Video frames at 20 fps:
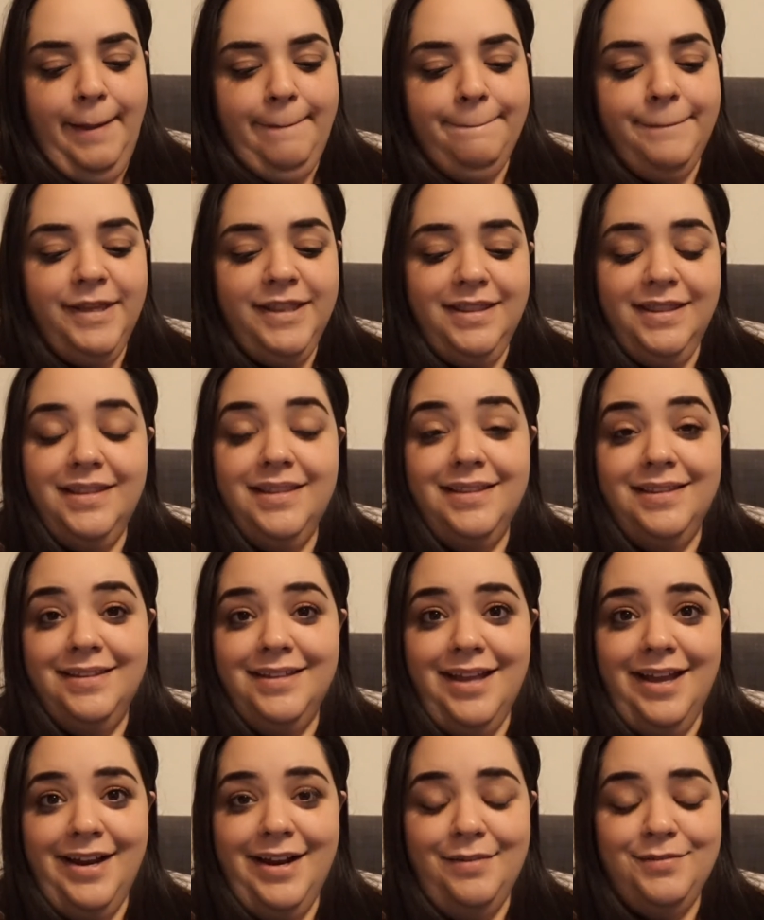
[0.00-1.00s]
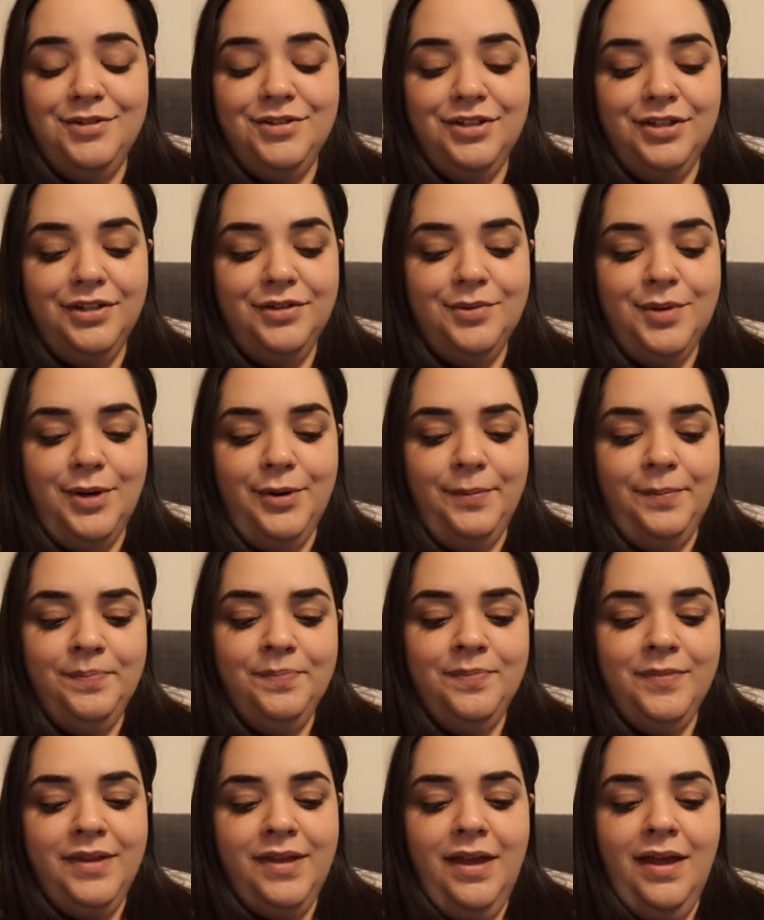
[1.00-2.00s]
But I'm just going to quote,
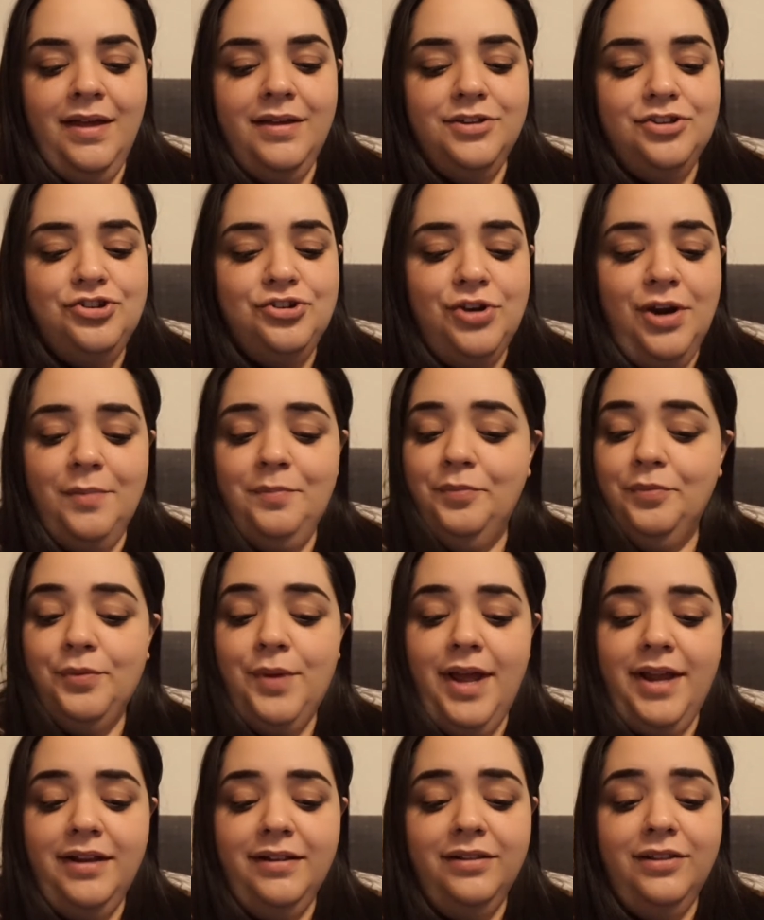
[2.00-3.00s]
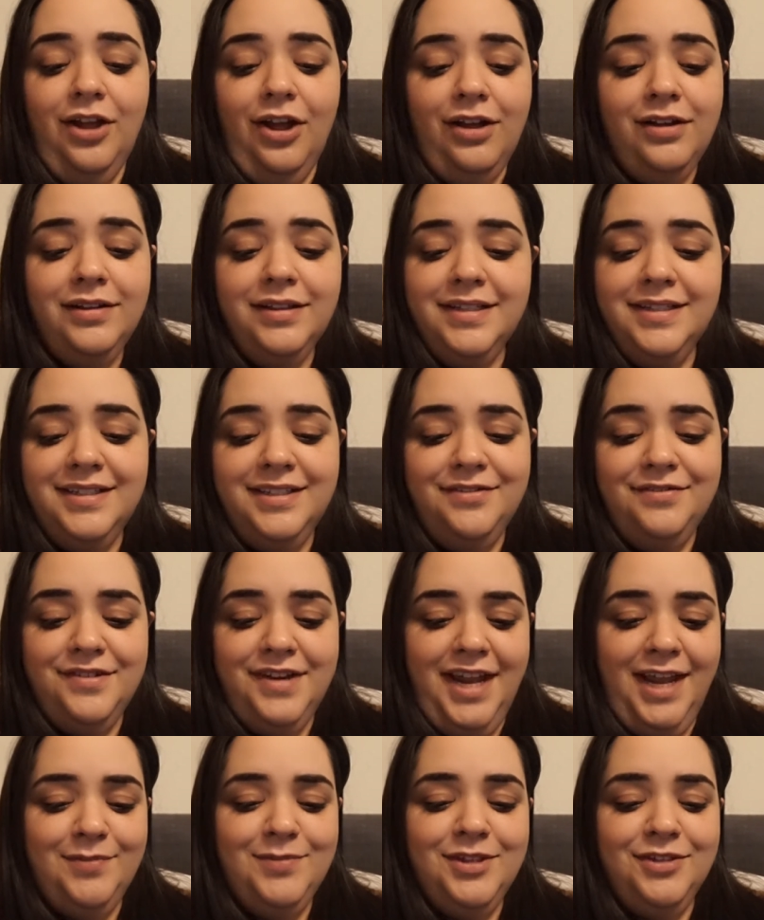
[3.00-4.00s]
Trump read a long list of
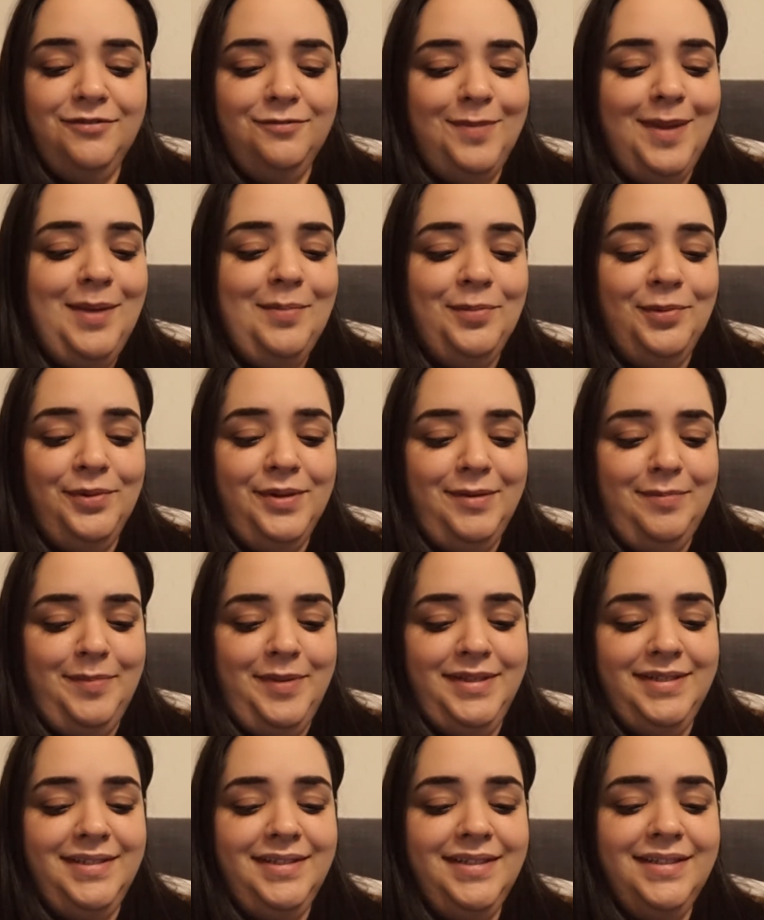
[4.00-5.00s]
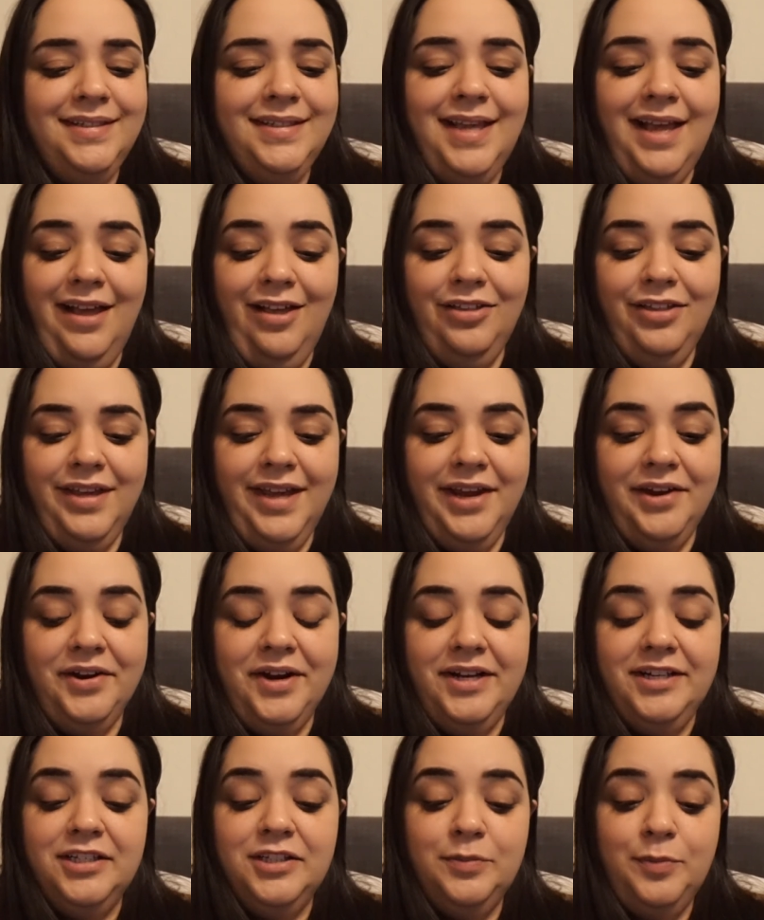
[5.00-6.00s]
names of people in business, healthcare,
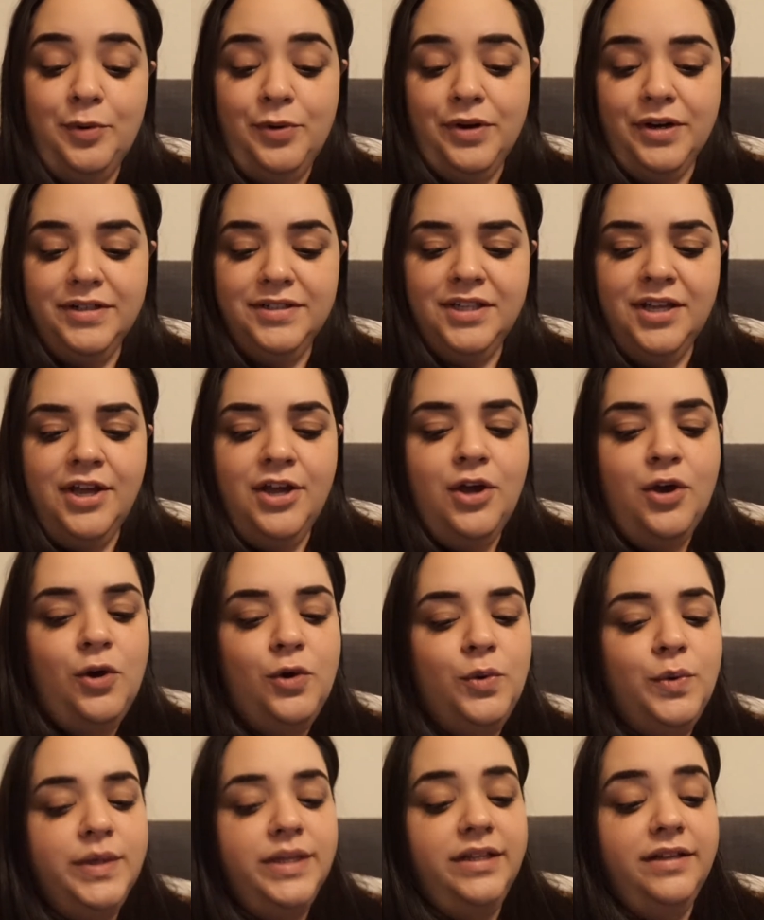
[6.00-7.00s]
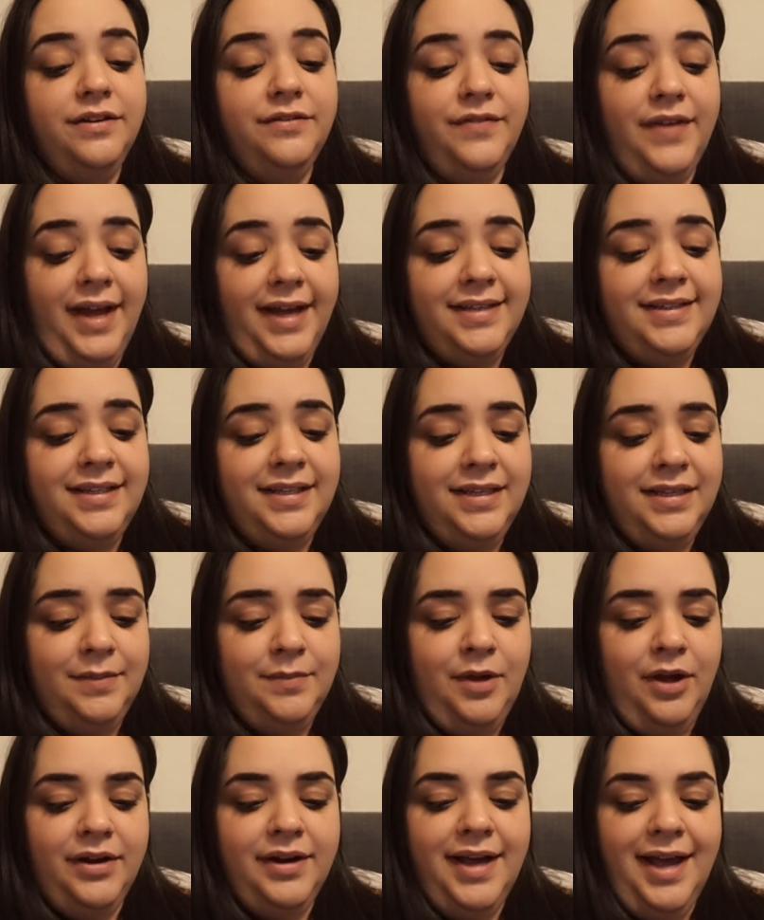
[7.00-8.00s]
and sports who will advise him
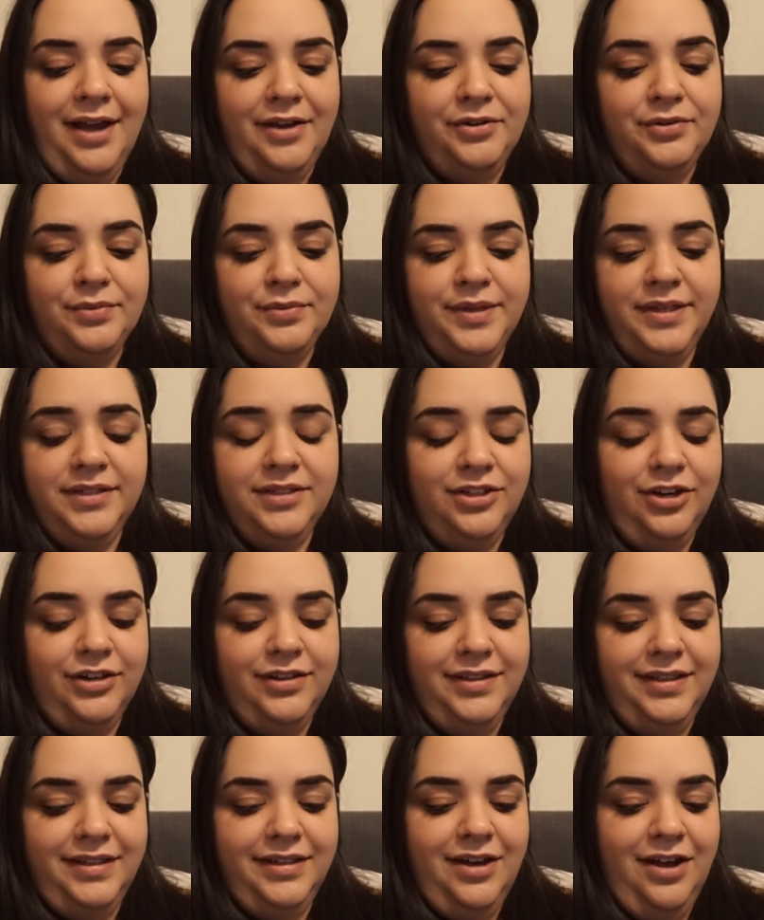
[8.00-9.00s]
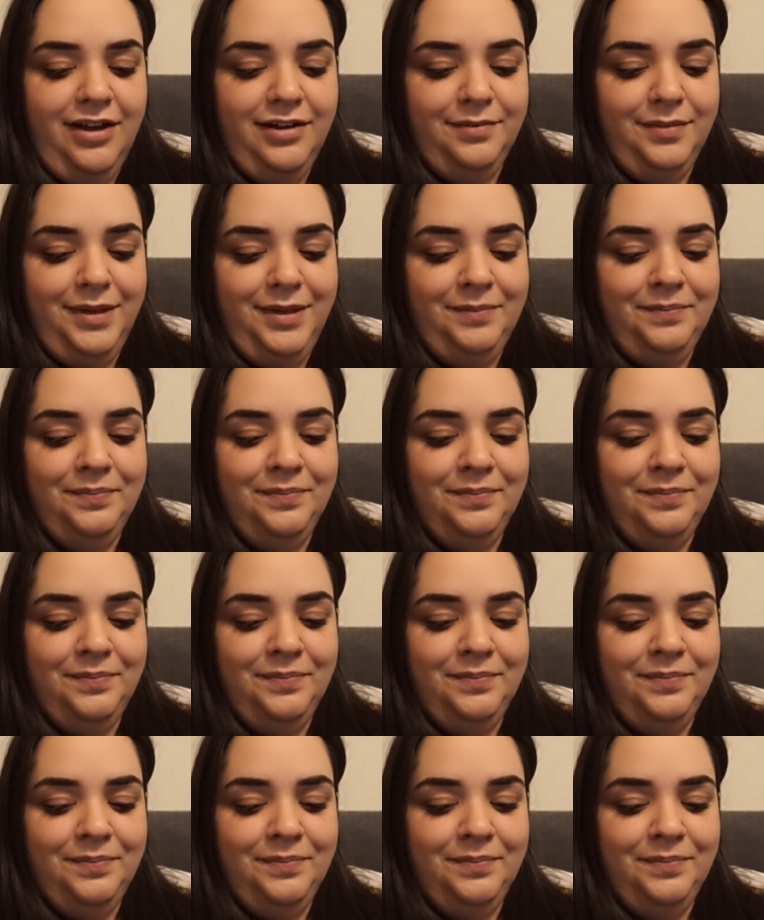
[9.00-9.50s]
on how to restart the economy.